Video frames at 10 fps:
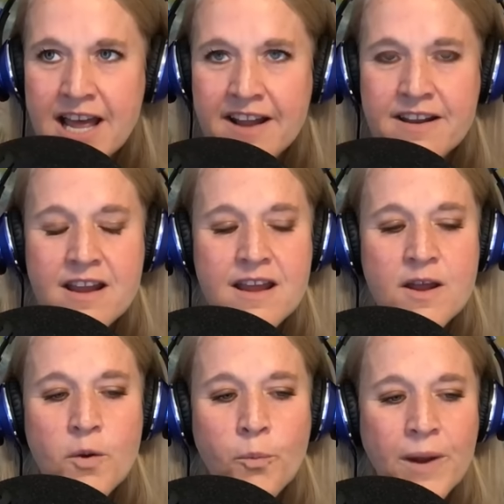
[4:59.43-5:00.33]
And
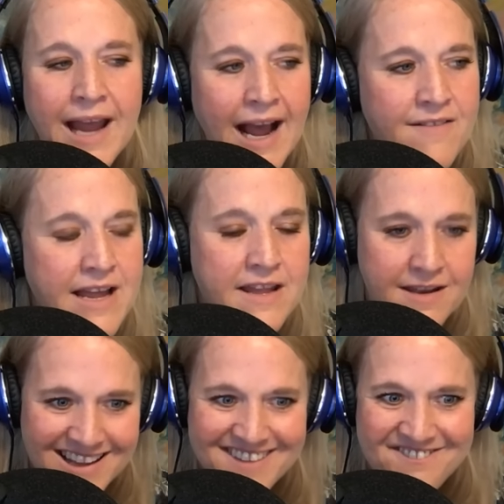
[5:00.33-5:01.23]
we have
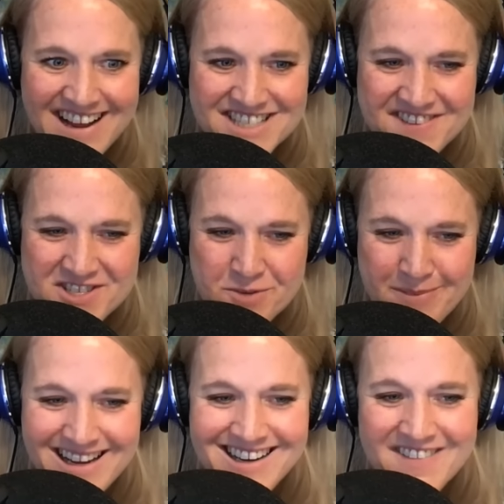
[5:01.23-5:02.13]
in Fast, Feast, Repeat,